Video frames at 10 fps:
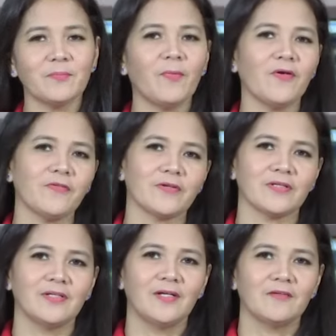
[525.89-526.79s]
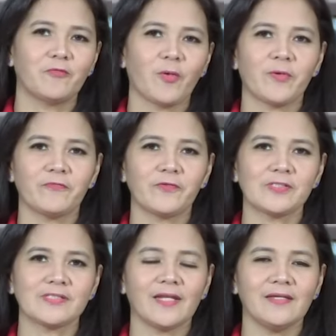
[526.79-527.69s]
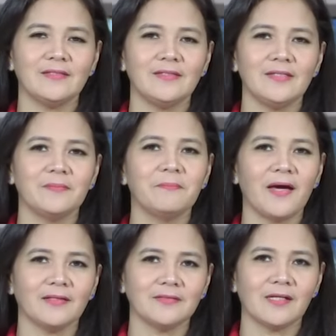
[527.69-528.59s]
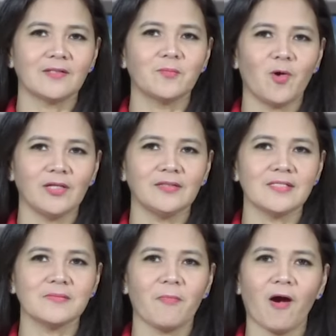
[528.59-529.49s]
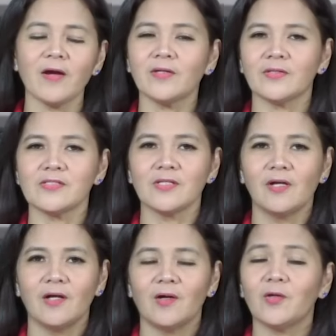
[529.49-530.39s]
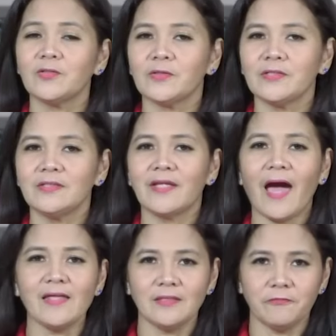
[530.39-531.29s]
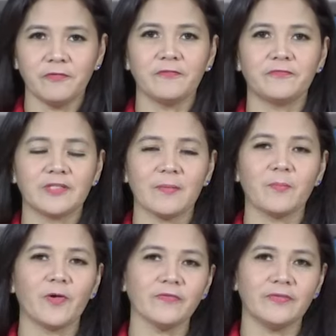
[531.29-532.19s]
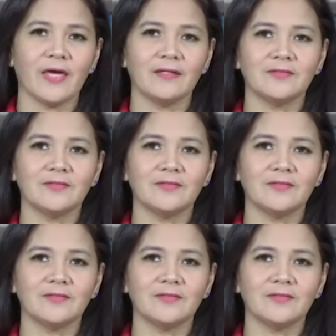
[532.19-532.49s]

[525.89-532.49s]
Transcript: mother, former First Lady Imelda Romualdez Marcos, on her 95th birthday